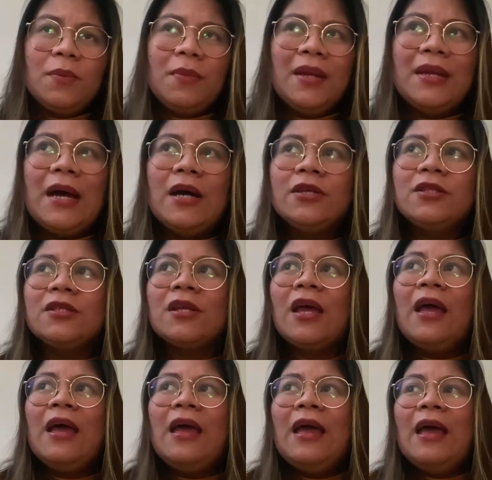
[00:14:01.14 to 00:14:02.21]
doubts,
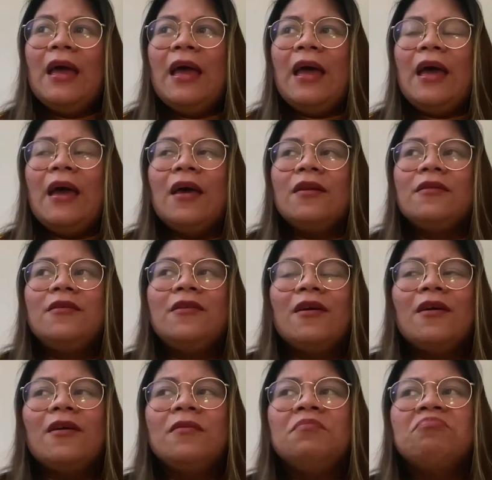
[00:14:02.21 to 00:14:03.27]
and
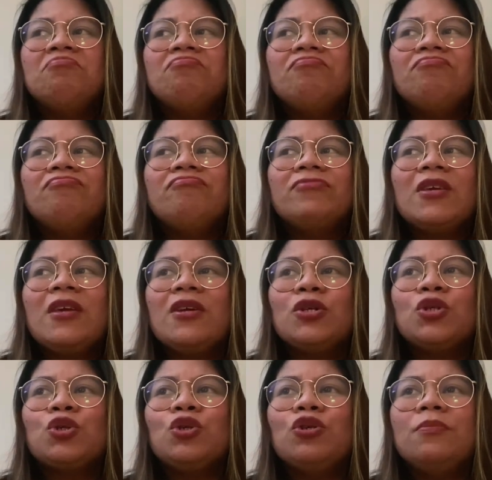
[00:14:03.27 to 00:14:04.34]
he
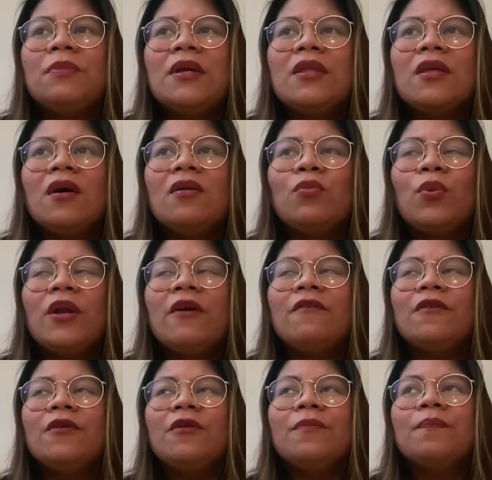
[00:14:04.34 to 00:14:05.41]
assured me that
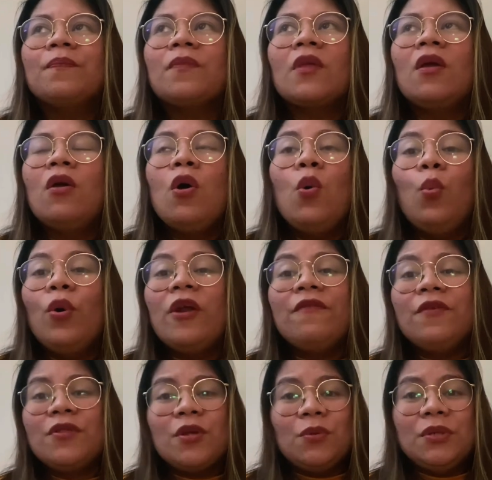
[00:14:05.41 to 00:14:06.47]
whatever
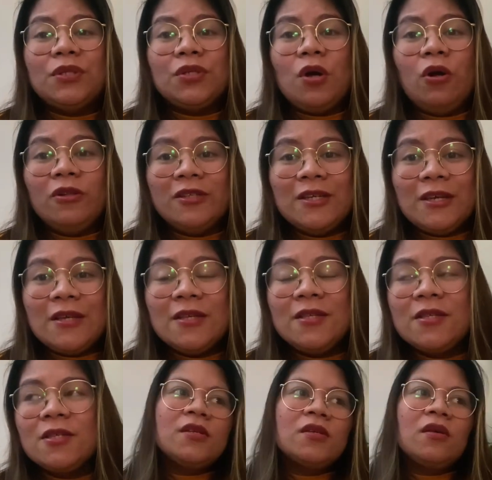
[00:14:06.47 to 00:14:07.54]
the result
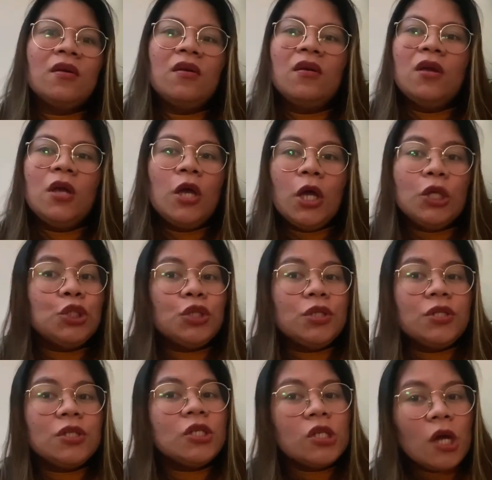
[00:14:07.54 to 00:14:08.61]
is, it
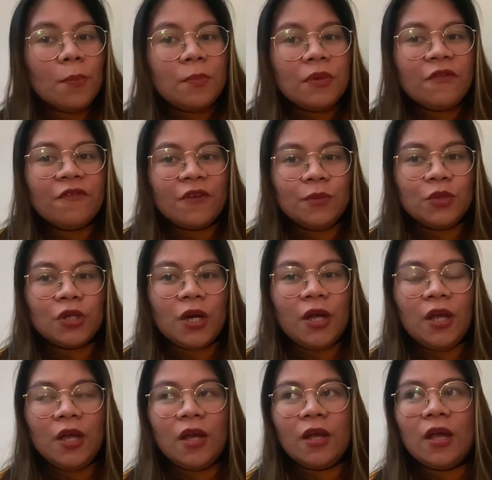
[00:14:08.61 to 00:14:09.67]
shouldn't stop me from
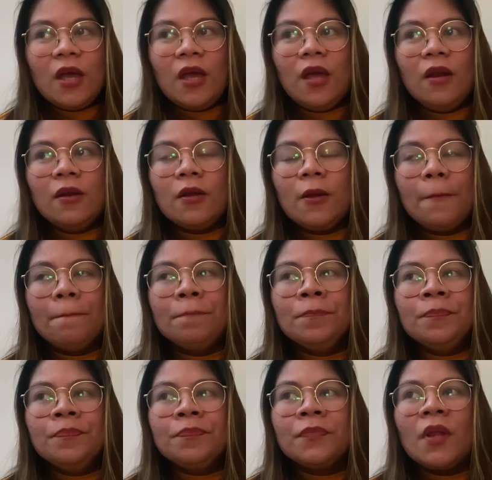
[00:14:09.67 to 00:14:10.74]
trying again.
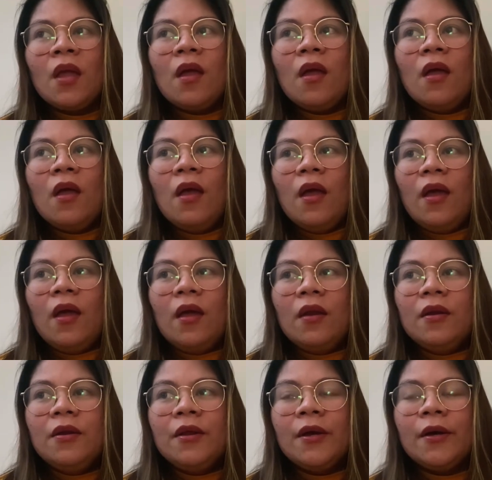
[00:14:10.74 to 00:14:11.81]

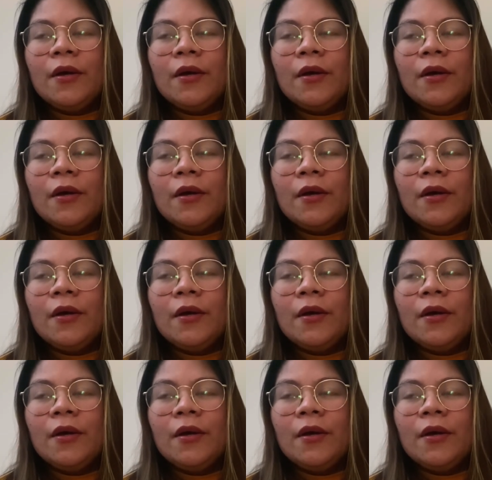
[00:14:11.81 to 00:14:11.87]
And